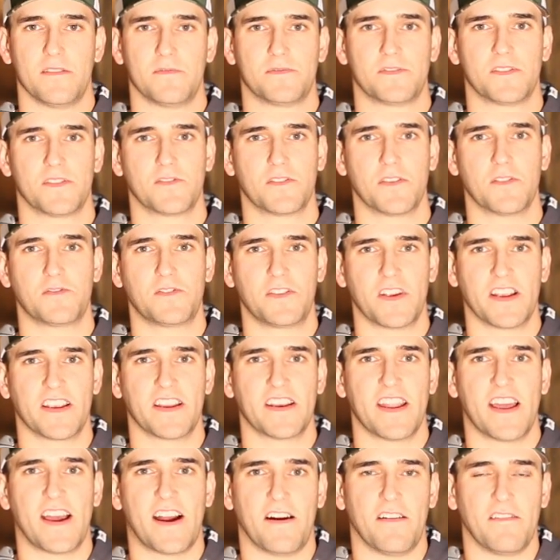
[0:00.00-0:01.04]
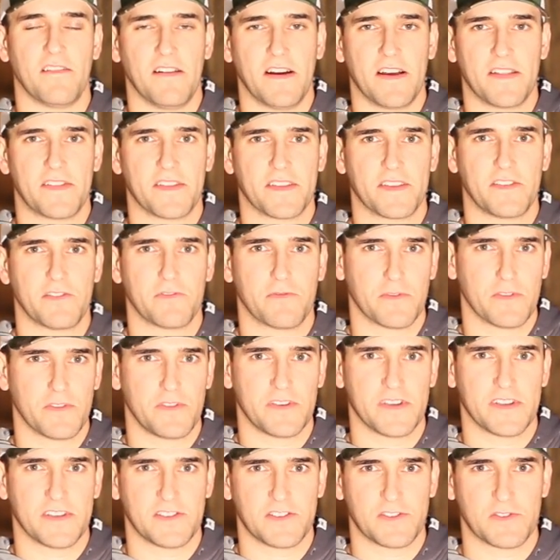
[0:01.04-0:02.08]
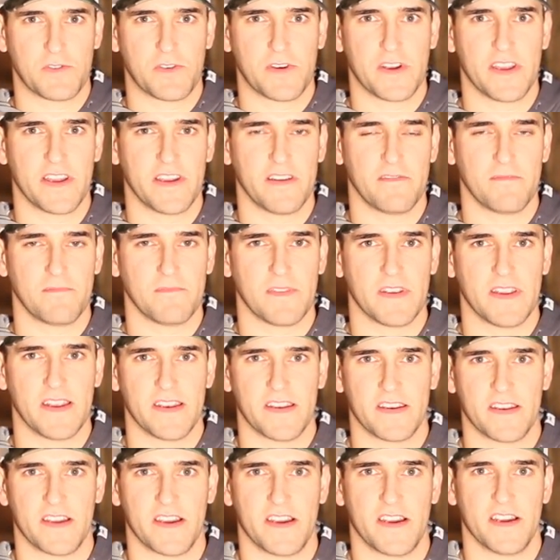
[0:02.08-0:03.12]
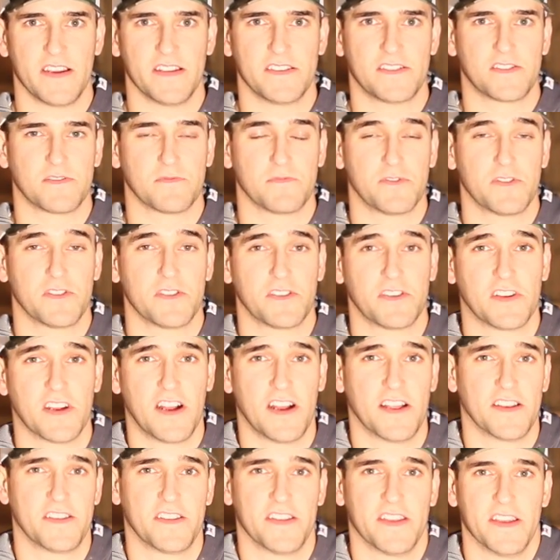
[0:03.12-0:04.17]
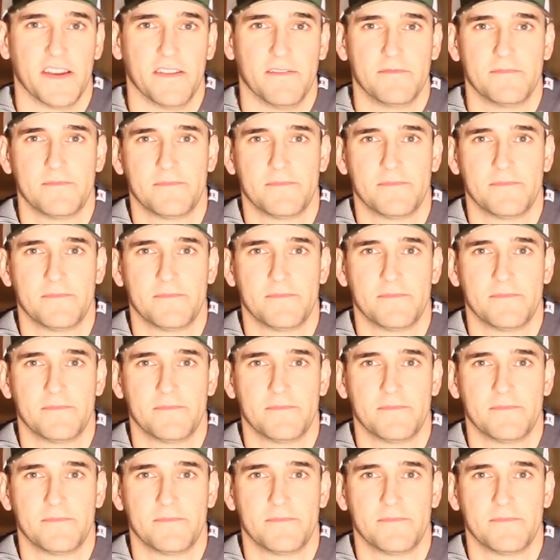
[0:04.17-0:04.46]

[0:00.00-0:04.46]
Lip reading: So go check it out. I think you'll really enjoy it, and it's some good content.